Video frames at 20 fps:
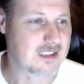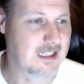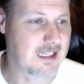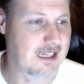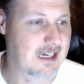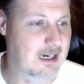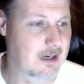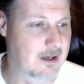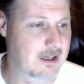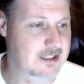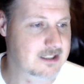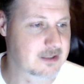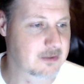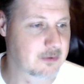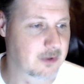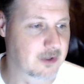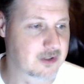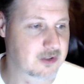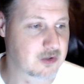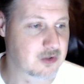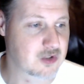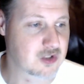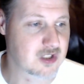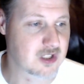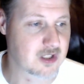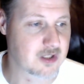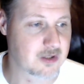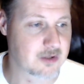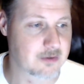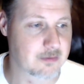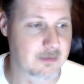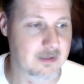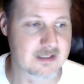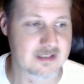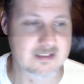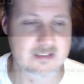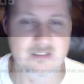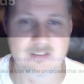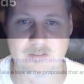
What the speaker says: And I actually want to show my Senate